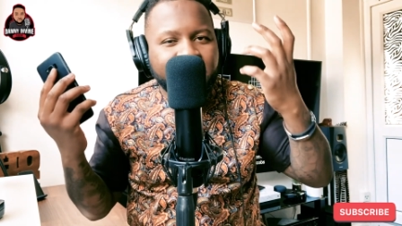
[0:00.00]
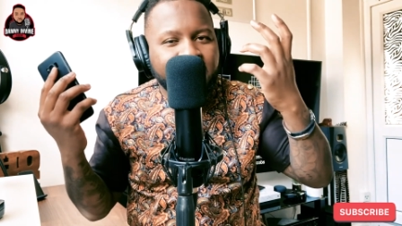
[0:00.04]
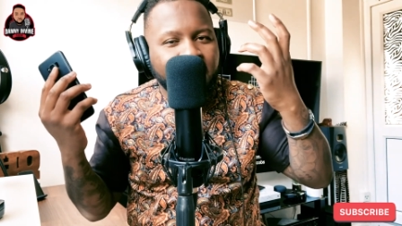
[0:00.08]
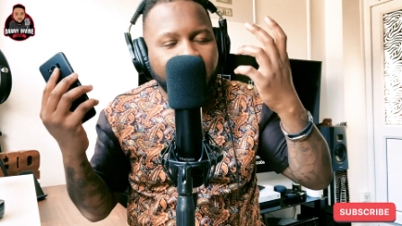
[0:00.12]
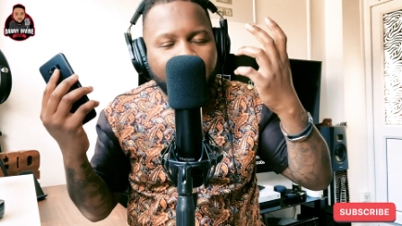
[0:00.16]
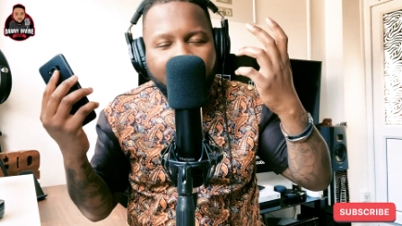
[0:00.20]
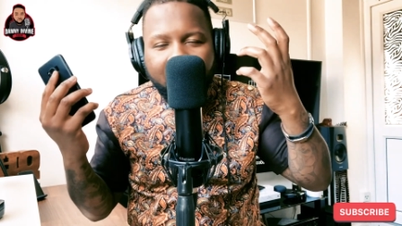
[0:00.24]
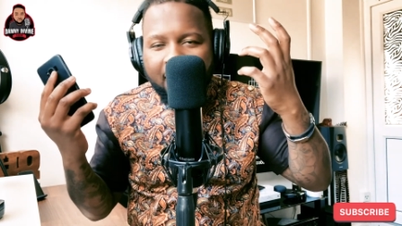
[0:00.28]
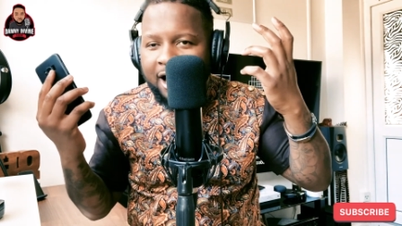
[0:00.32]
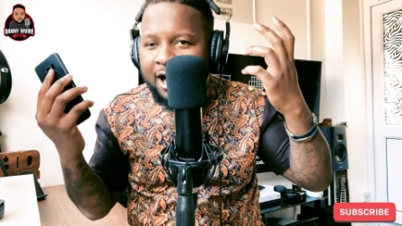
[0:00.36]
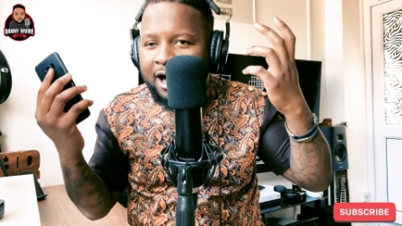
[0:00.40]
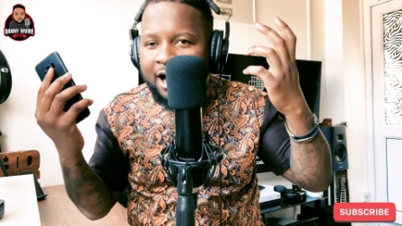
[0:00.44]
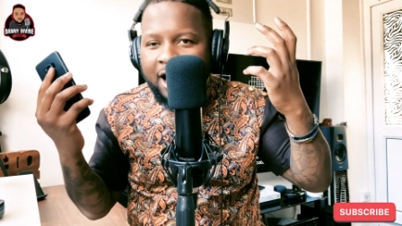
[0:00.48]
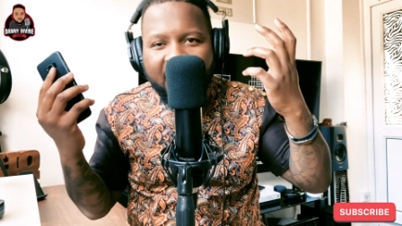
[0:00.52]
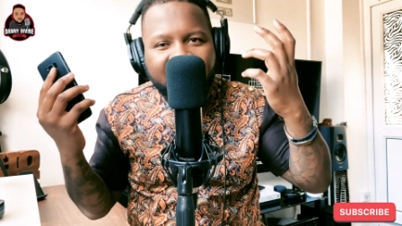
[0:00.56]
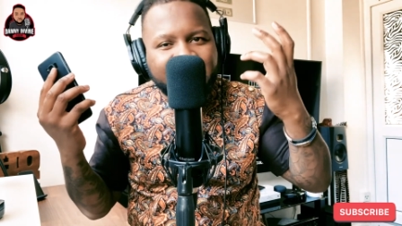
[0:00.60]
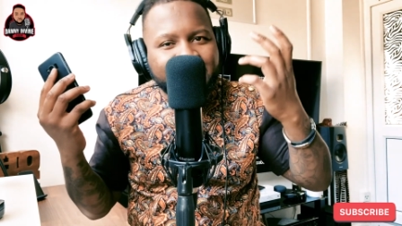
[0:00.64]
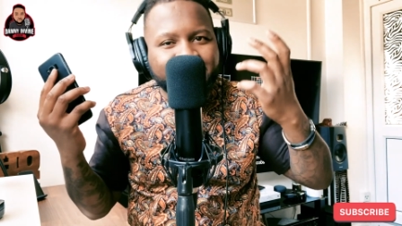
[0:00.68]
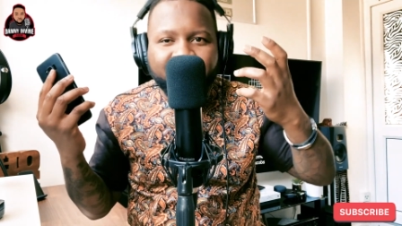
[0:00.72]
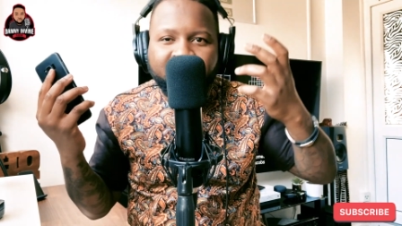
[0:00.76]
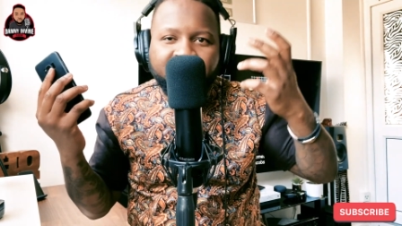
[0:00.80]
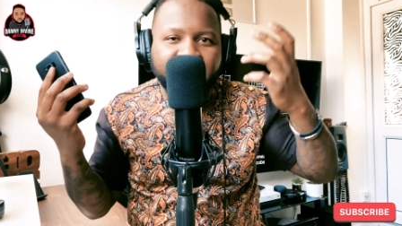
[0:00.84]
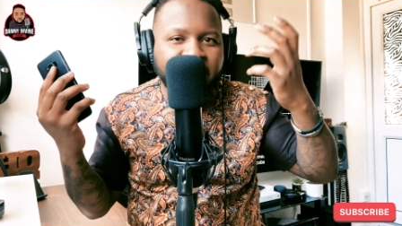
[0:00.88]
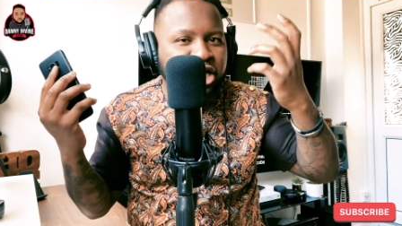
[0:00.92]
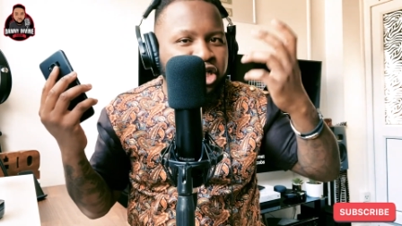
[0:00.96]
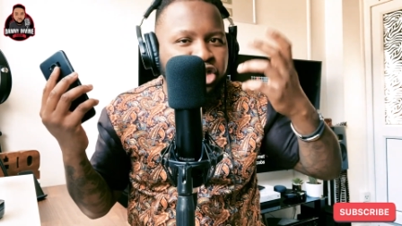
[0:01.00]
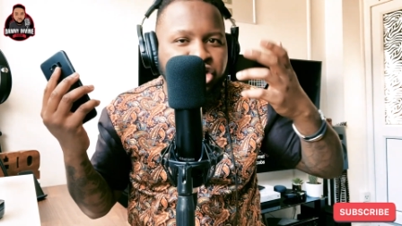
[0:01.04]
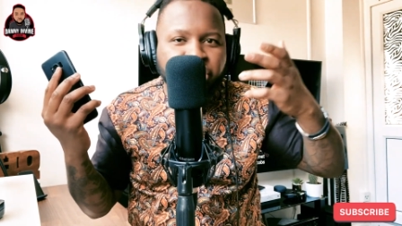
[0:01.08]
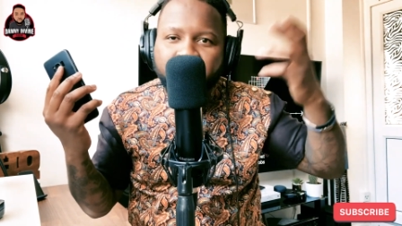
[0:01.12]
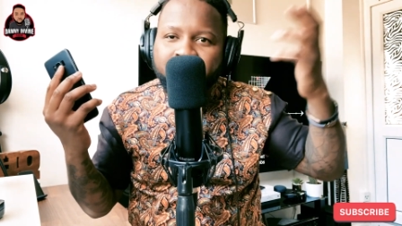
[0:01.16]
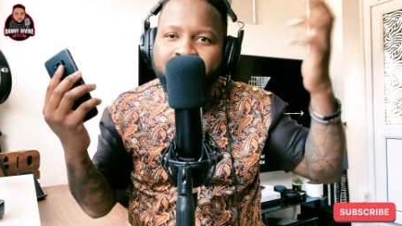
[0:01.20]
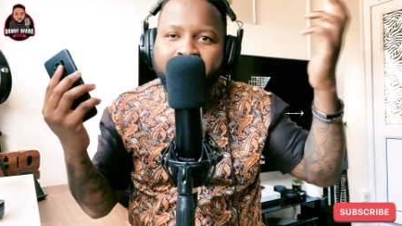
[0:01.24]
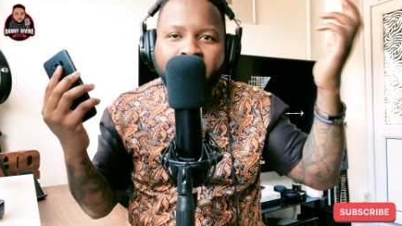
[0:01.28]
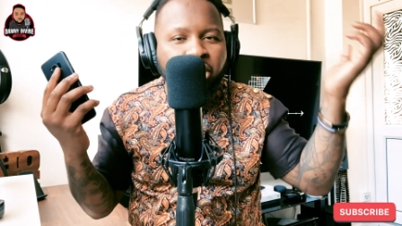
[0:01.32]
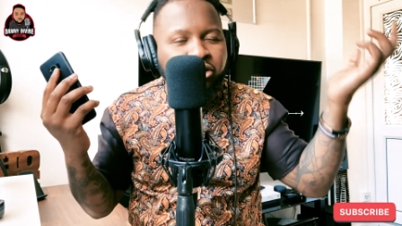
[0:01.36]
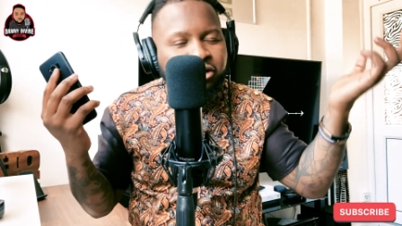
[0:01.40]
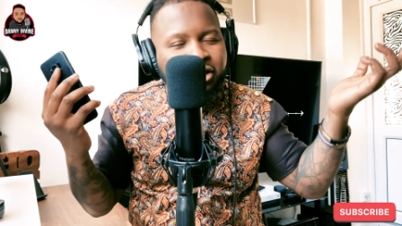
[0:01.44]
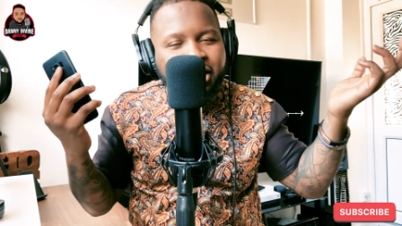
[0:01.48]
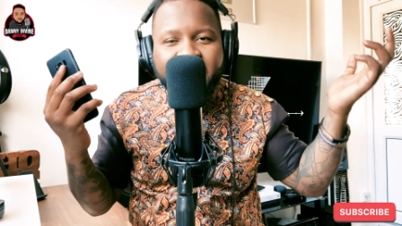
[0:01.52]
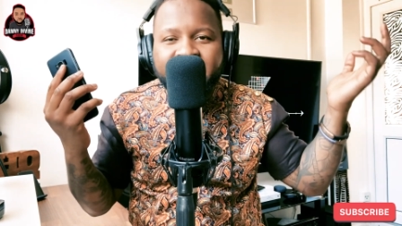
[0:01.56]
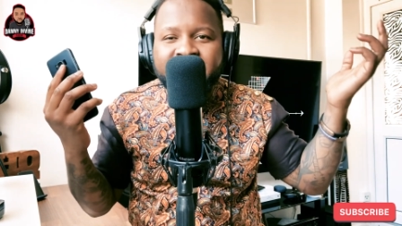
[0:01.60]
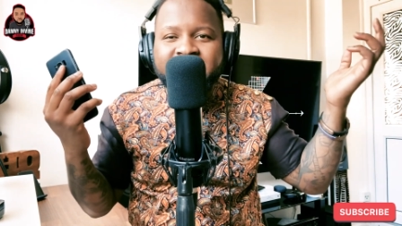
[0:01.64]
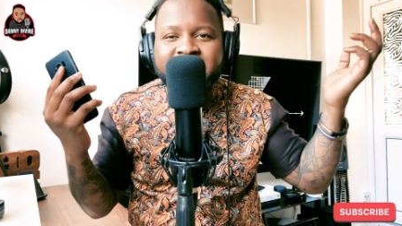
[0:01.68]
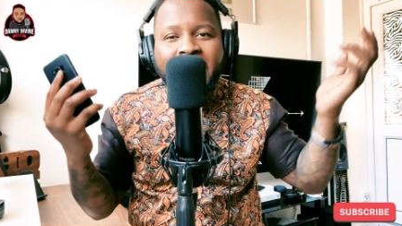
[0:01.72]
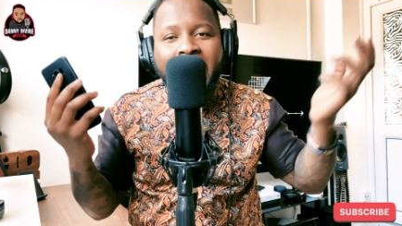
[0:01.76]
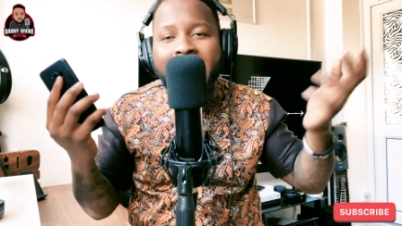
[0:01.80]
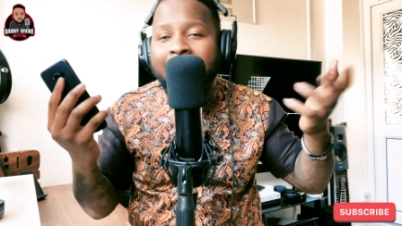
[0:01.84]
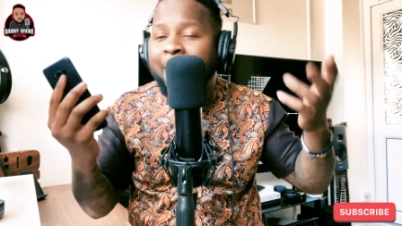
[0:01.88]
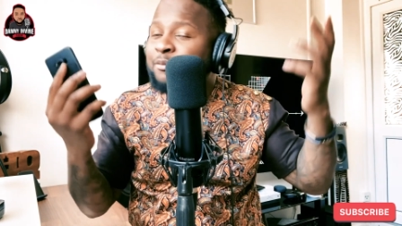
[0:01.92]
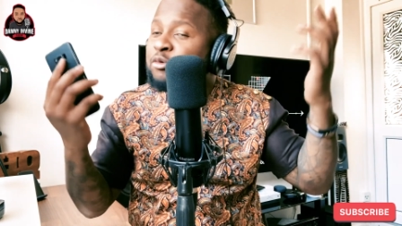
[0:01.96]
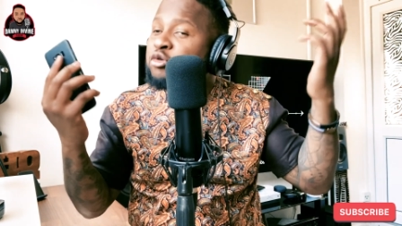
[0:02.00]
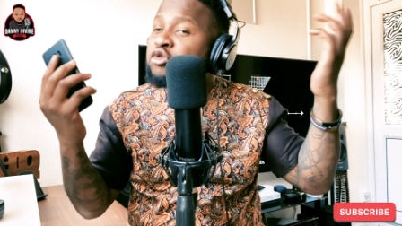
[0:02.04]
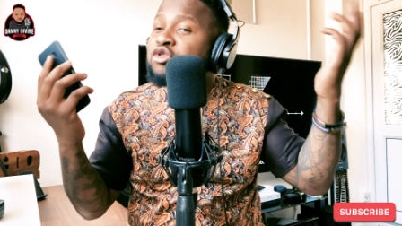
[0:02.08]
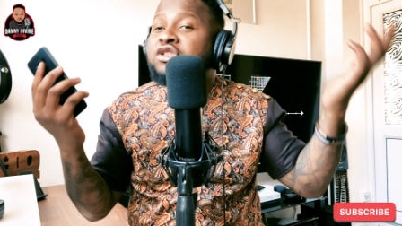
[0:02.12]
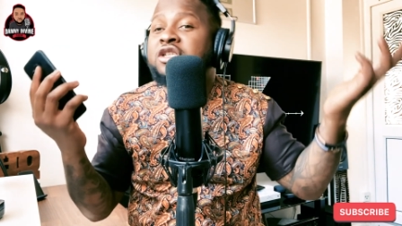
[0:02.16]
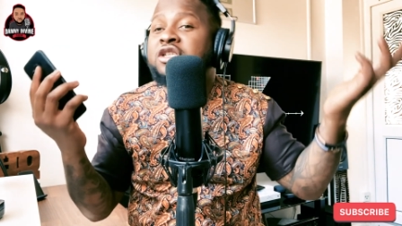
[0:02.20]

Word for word: uh, explanation about this. I'm just